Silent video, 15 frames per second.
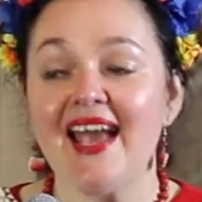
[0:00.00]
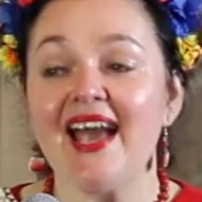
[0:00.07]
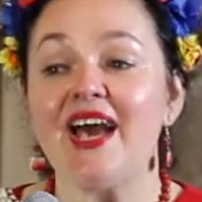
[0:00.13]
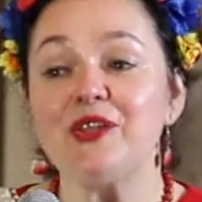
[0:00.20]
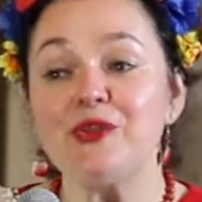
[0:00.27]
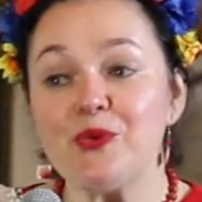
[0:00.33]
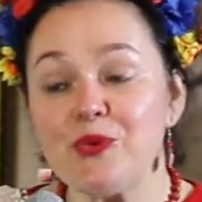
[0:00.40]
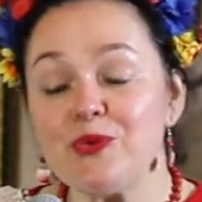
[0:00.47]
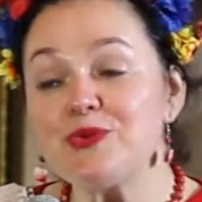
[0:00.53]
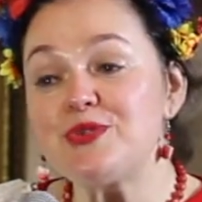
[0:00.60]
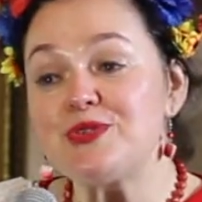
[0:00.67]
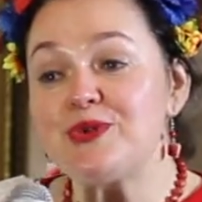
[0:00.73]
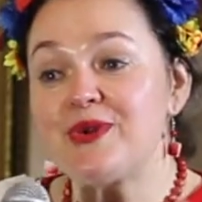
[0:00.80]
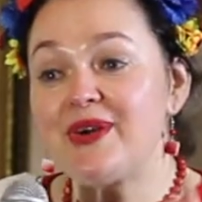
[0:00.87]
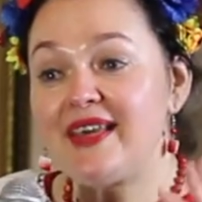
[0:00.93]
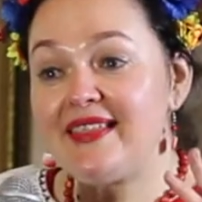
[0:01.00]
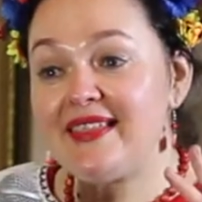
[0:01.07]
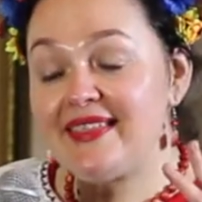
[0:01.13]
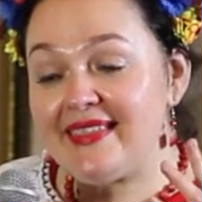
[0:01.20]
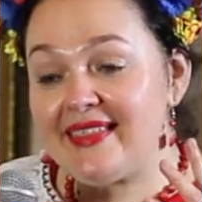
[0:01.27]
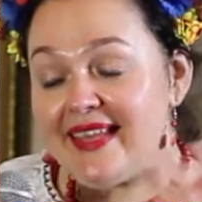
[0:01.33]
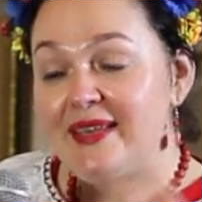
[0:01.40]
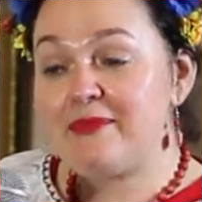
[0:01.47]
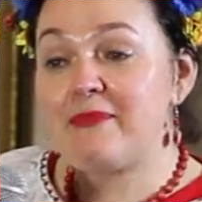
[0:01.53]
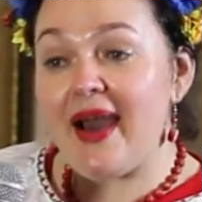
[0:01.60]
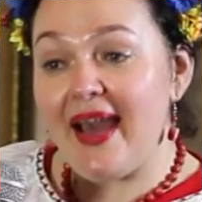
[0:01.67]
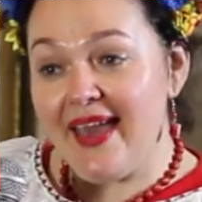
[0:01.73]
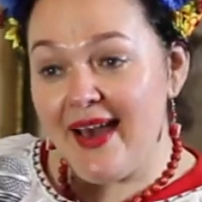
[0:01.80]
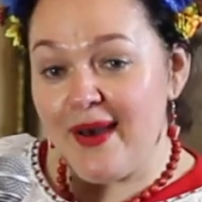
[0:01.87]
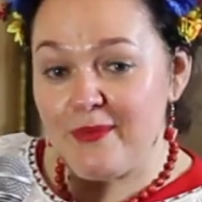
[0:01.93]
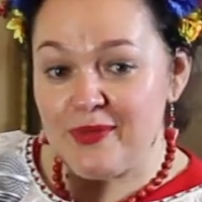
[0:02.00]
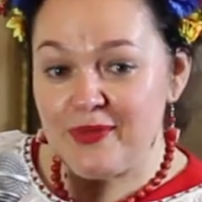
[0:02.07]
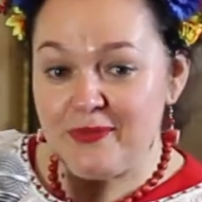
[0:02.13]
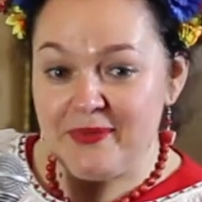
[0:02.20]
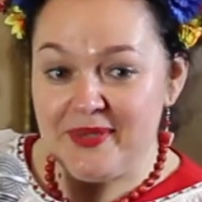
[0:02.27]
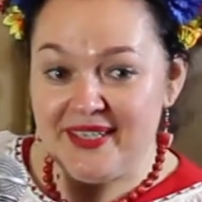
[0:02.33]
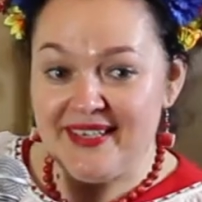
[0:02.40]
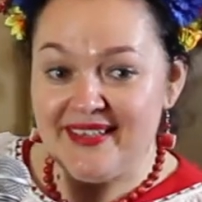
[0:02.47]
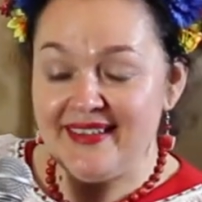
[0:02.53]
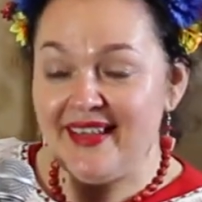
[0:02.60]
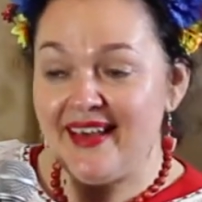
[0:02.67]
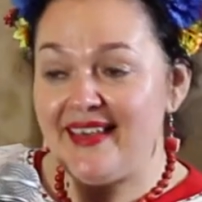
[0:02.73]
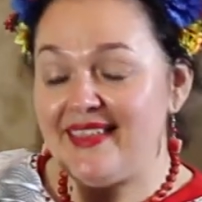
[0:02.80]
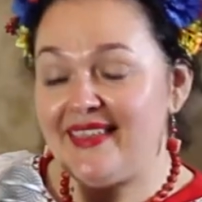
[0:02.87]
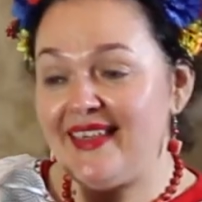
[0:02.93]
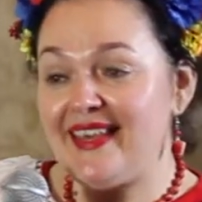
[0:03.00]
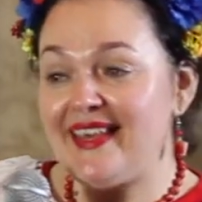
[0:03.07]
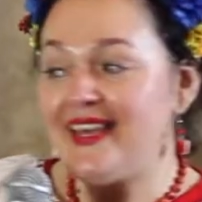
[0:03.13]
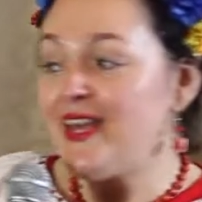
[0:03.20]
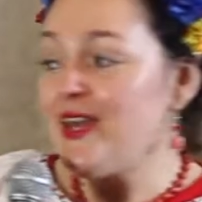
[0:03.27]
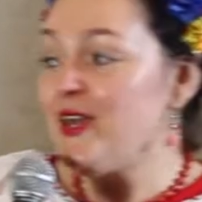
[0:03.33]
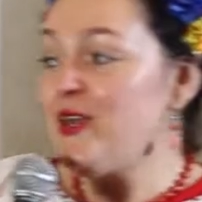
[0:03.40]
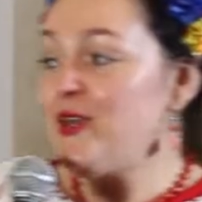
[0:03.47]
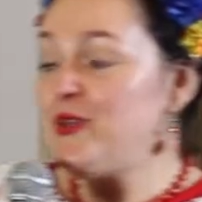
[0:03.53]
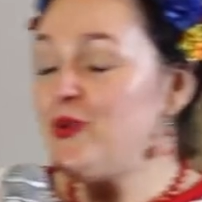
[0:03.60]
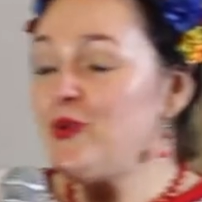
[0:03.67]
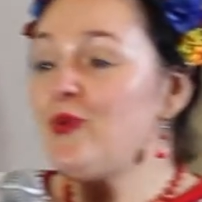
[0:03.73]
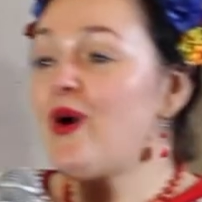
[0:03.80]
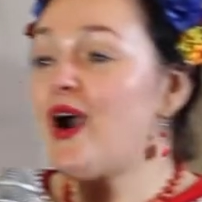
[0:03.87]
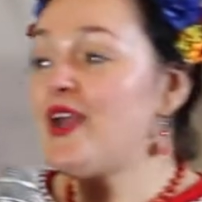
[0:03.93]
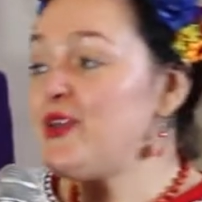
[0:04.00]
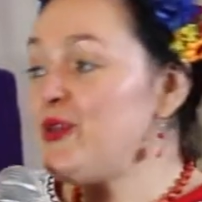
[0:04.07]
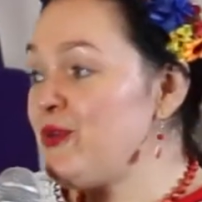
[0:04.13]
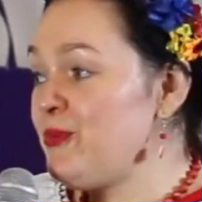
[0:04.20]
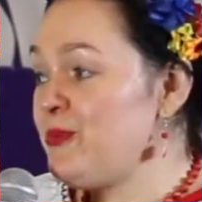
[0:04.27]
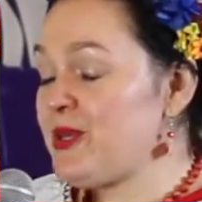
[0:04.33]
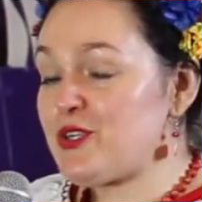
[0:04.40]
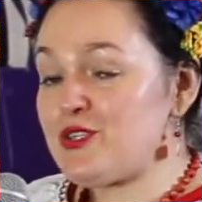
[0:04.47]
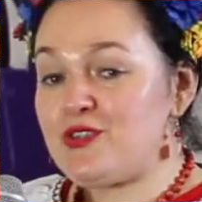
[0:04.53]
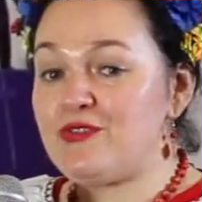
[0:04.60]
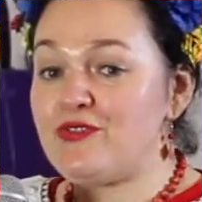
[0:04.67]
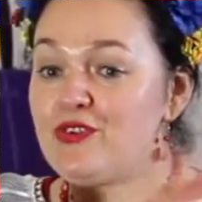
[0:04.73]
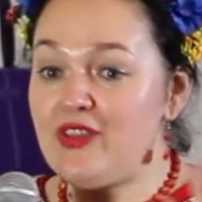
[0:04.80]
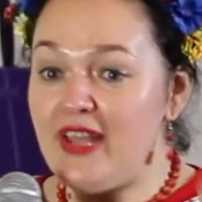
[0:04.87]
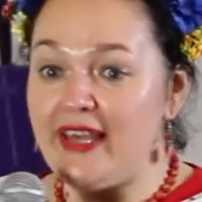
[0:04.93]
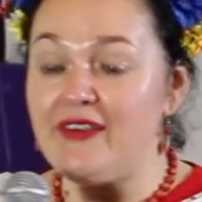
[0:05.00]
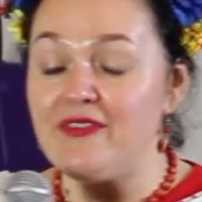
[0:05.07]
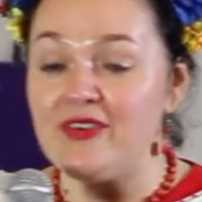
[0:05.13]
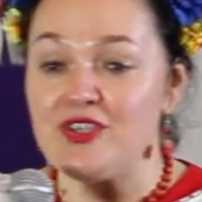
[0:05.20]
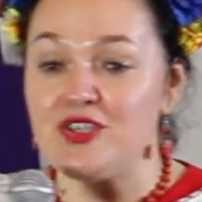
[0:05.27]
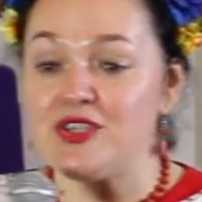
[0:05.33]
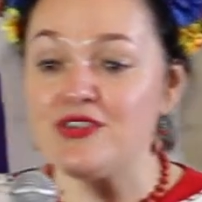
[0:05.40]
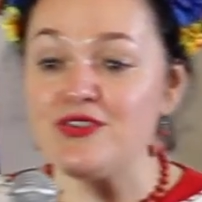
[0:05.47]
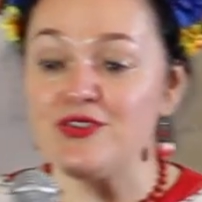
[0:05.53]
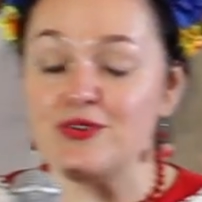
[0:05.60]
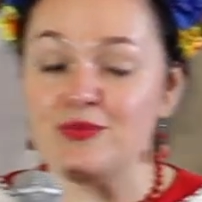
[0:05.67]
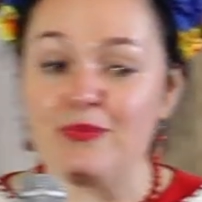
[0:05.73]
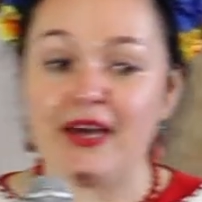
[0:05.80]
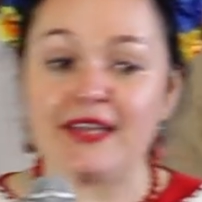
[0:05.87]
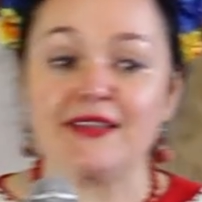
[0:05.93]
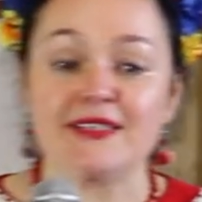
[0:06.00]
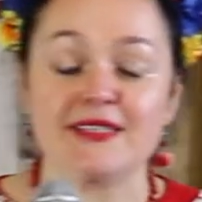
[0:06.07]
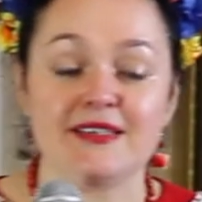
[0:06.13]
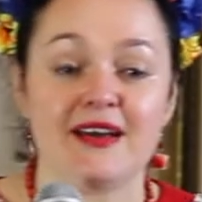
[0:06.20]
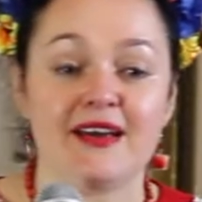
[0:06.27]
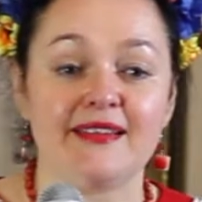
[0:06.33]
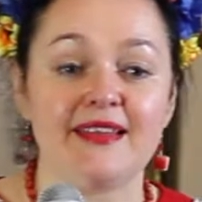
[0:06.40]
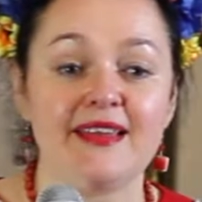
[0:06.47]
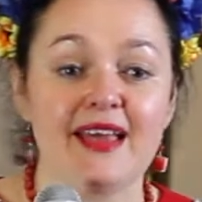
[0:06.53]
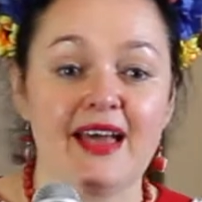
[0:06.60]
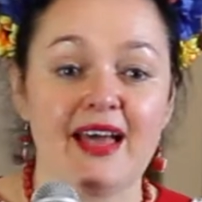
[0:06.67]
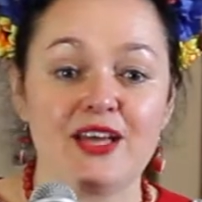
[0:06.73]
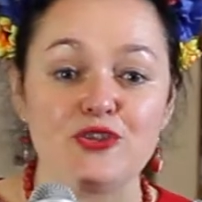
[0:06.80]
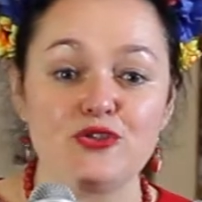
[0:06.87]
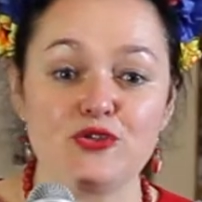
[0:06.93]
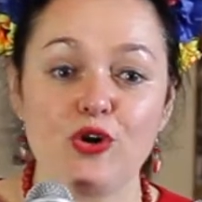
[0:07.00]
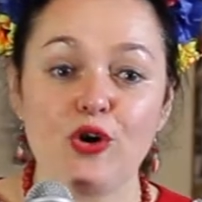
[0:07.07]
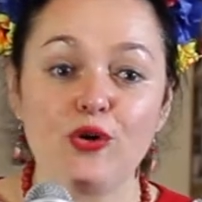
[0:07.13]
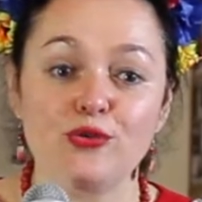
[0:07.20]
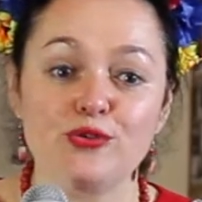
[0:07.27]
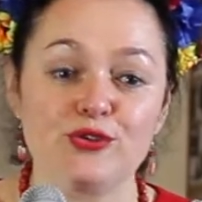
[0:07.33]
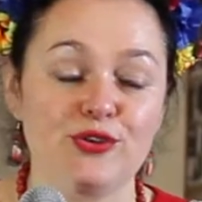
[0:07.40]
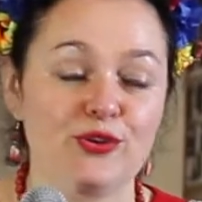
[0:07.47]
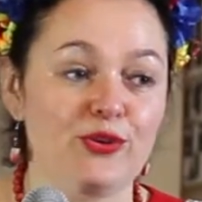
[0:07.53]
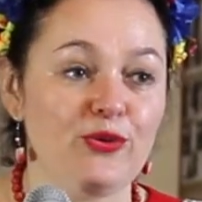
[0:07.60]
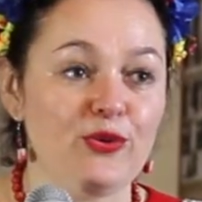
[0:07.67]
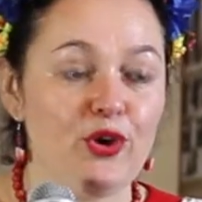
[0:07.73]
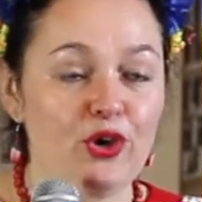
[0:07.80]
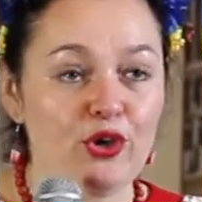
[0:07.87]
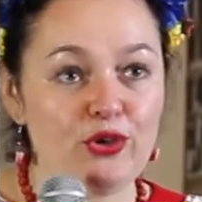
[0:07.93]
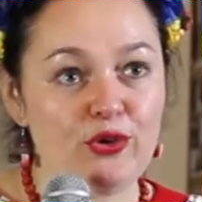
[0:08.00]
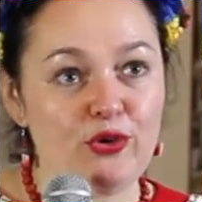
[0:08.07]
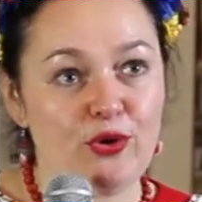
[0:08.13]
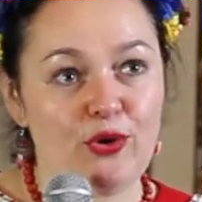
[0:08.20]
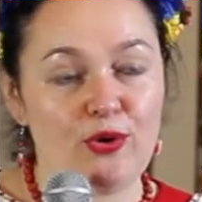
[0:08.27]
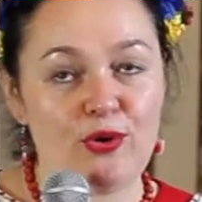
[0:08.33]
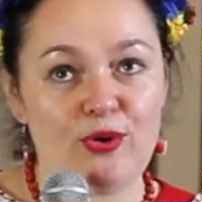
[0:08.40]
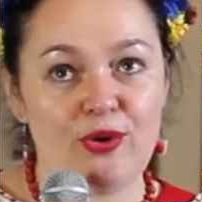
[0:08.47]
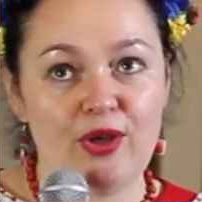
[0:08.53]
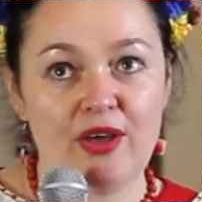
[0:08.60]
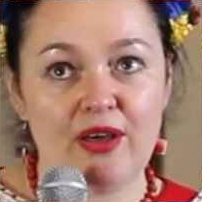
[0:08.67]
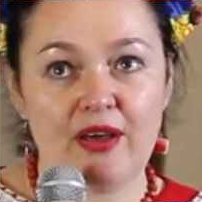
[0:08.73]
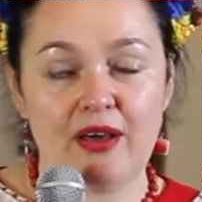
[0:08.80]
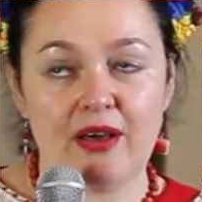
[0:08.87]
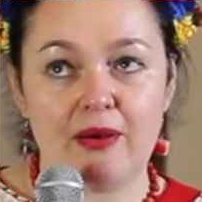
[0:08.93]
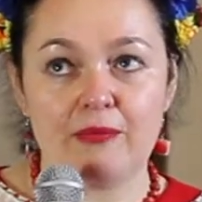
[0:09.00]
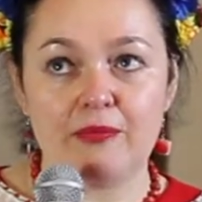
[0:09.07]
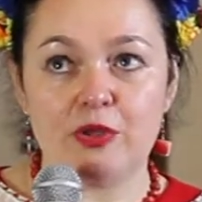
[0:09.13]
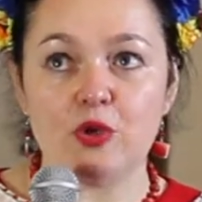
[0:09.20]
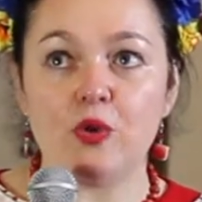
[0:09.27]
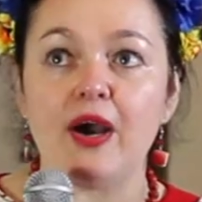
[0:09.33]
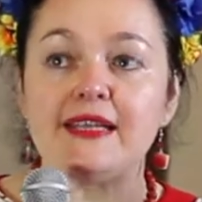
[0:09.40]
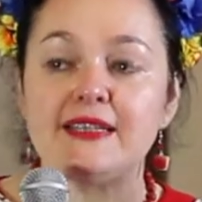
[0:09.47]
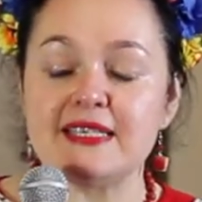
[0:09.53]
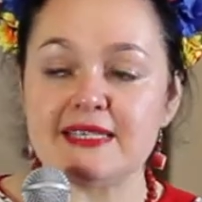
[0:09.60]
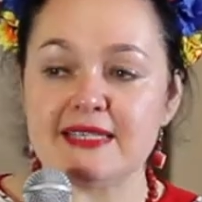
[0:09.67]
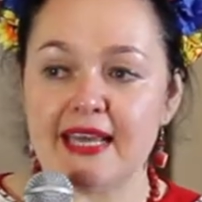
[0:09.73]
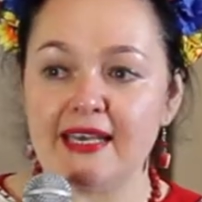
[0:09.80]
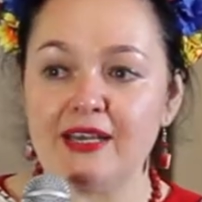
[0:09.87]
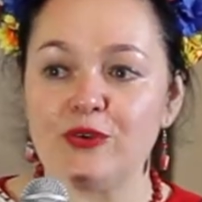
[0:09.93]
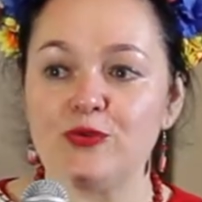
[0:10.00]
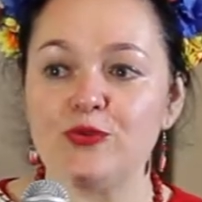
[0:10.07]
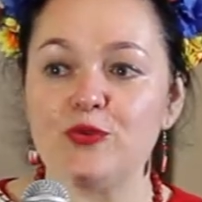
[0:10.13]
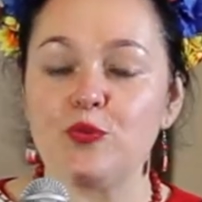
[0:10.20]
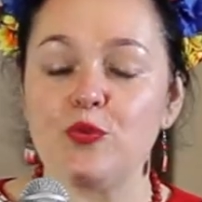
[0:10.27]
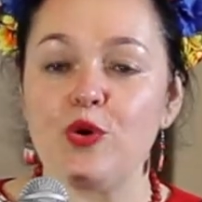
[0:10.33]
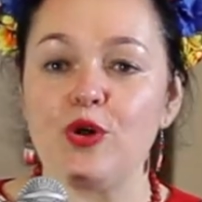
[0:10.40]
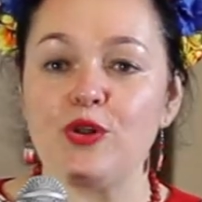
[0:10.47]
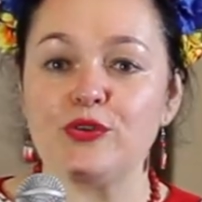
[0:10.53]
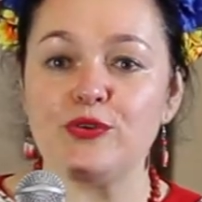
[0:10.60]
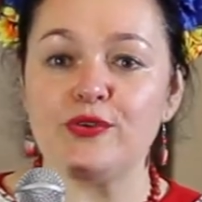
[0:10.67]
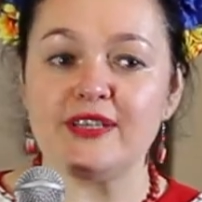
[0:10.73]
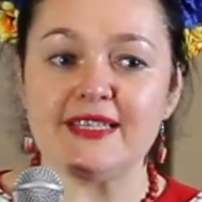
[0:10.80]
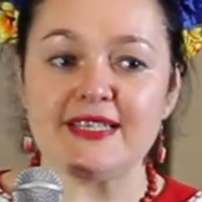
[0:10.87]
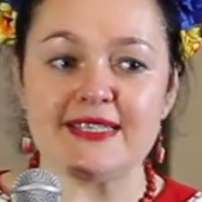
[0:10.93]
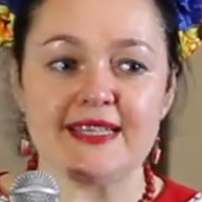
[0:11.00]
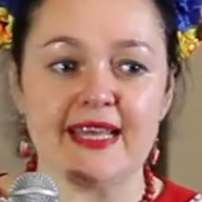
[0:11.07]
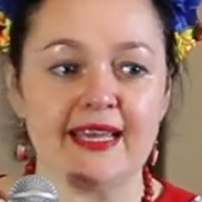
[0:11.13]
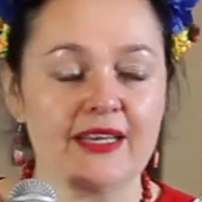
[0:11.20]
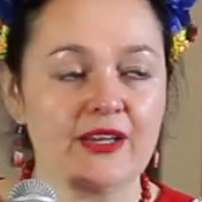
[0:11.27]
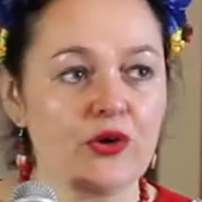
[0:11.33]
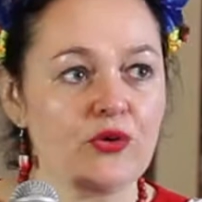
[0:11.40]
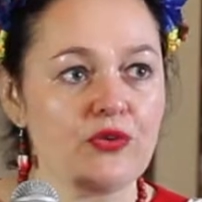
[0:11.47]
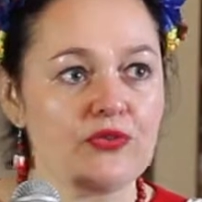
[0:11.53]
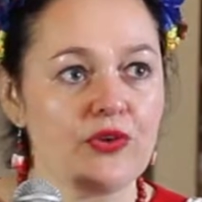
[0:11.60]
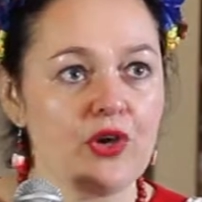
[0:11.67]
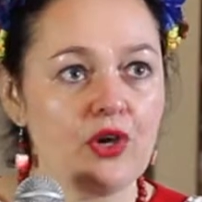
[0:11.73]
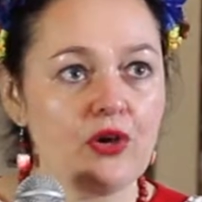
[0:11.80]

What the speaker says: And also, in my humble opinion, I think you are you because of your language, because your mother tongue had taught you your understanding of the world, your understanding of